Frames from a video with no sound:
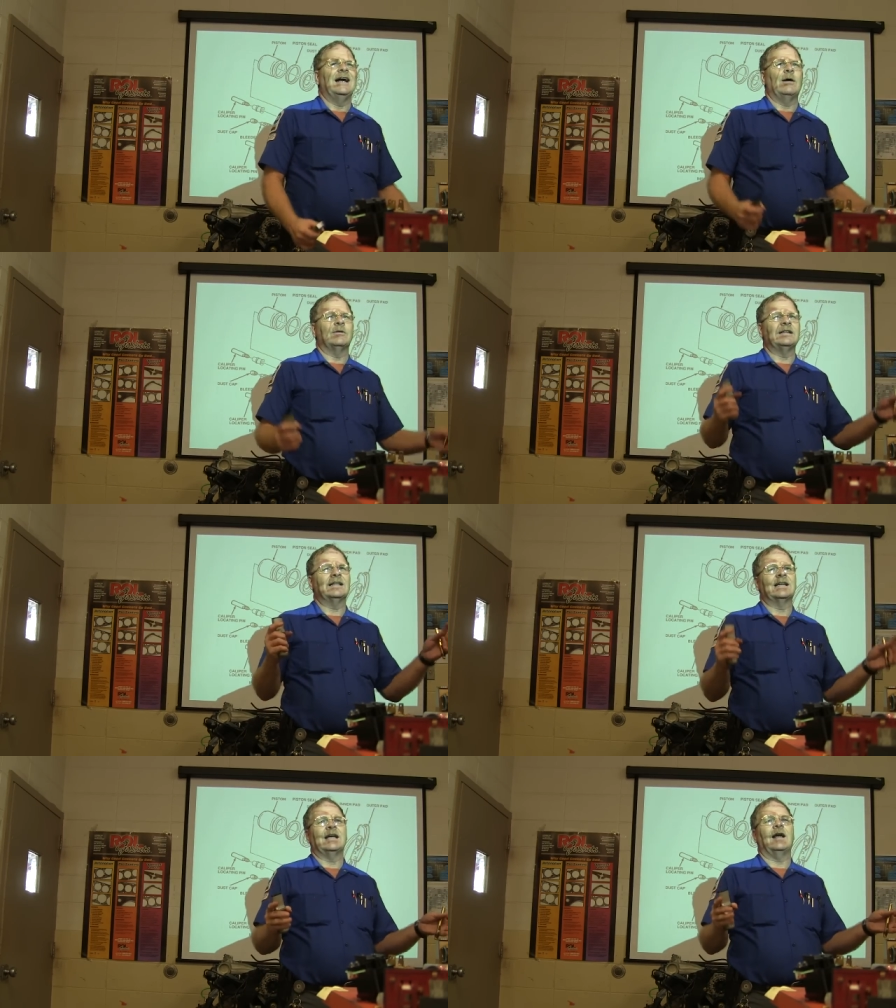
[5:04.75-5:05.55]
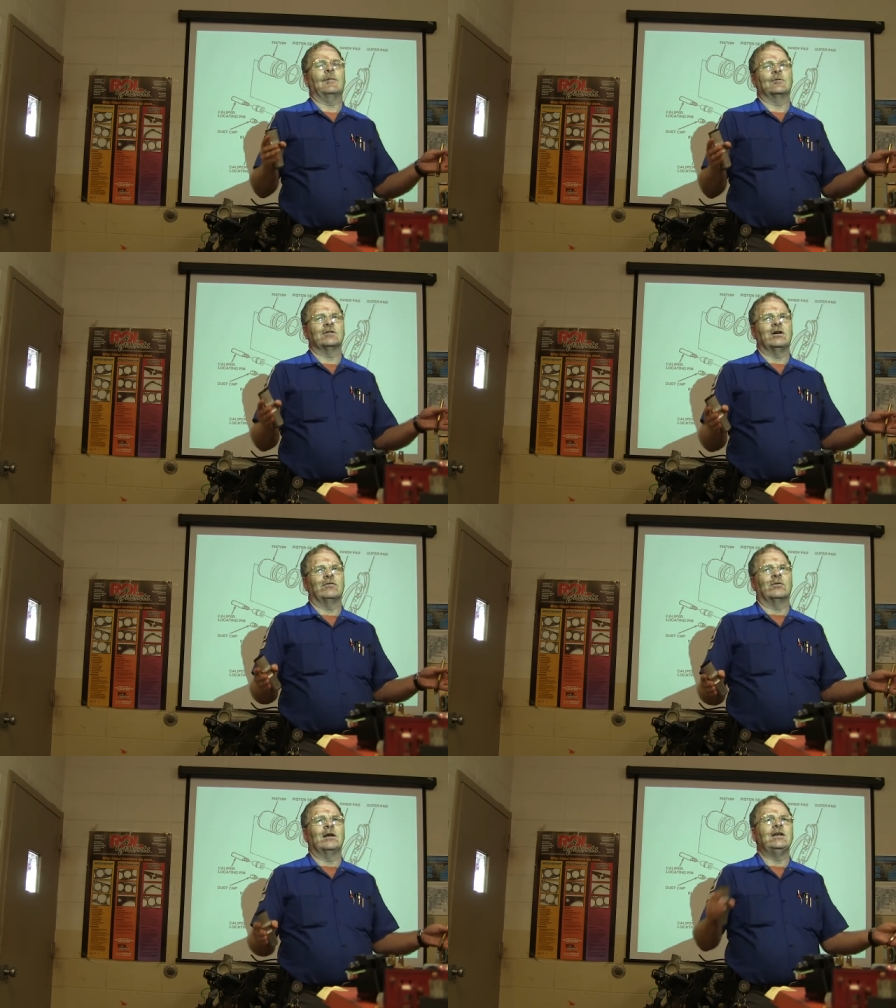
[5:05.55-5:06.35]
I would take the calipers
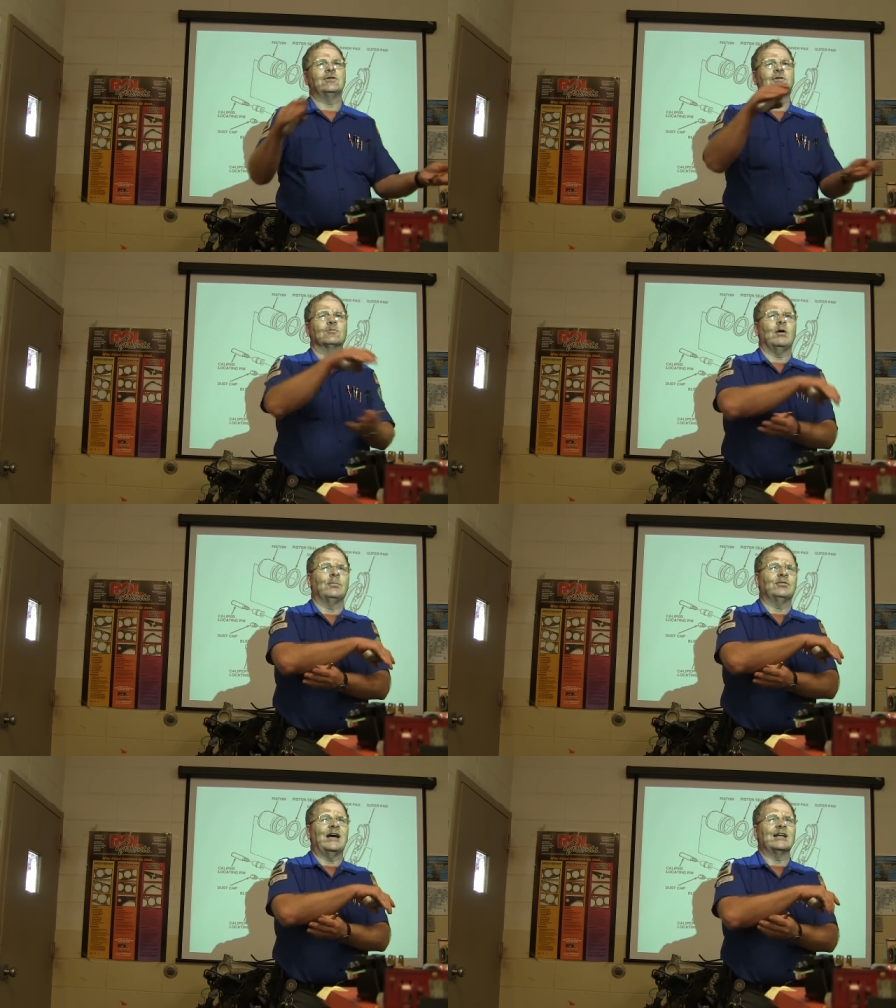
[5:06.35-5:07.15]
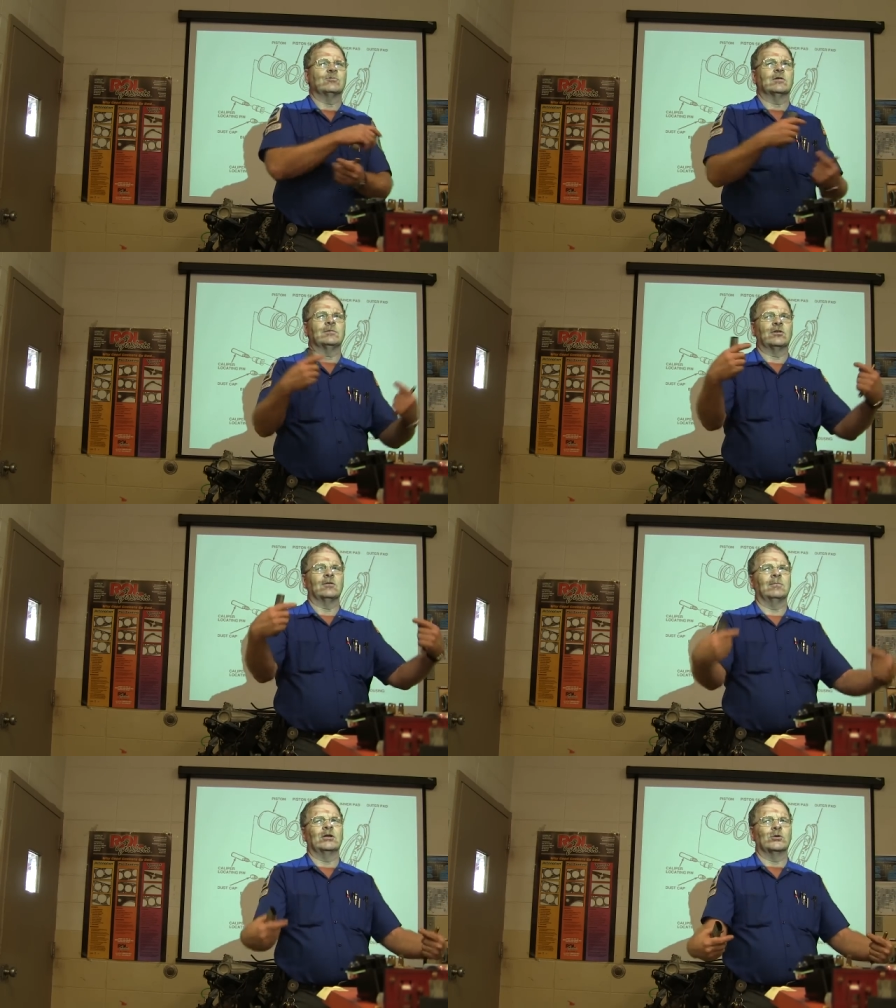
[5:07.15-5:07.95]
off the Ranger and swap sides with them so the
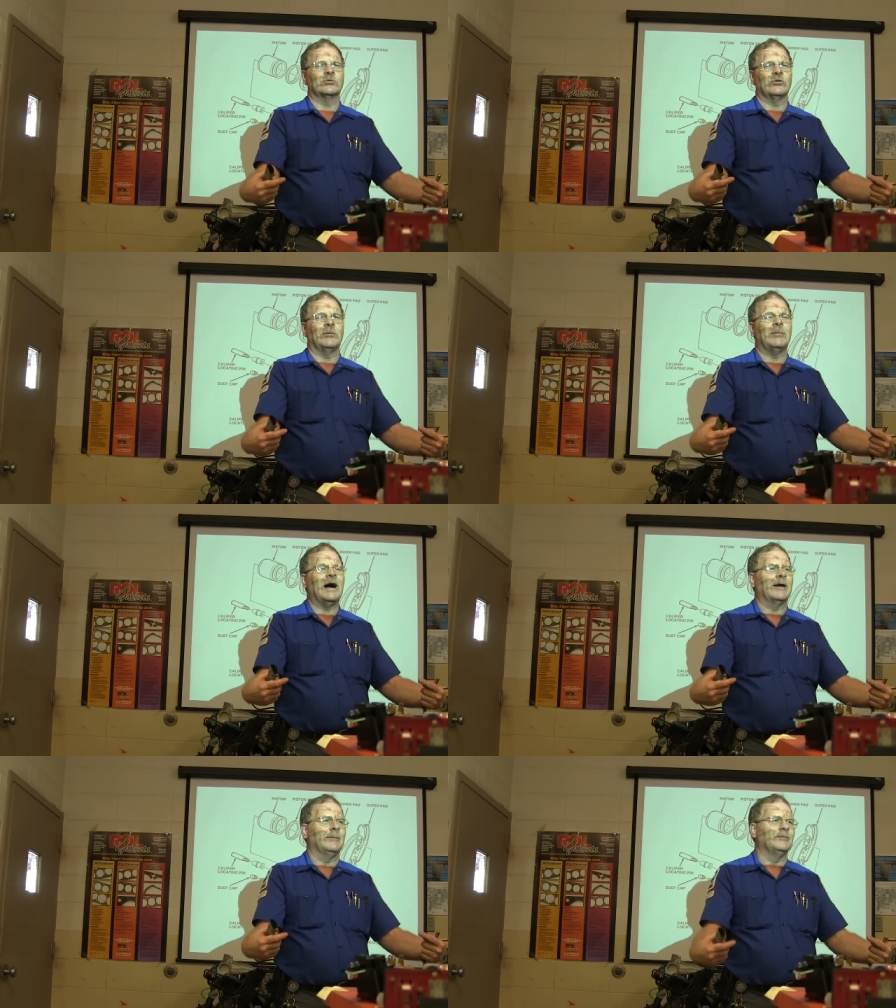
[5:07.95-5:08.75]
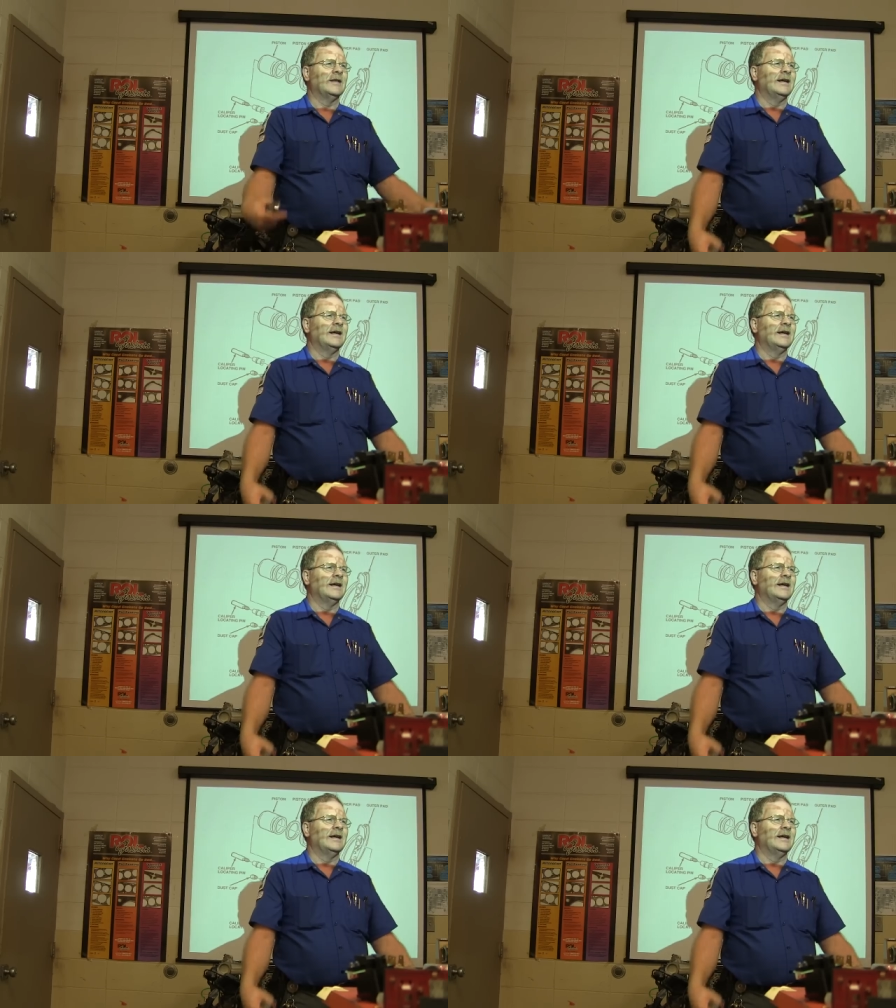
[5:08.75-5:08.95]
bleeder was on the bottom.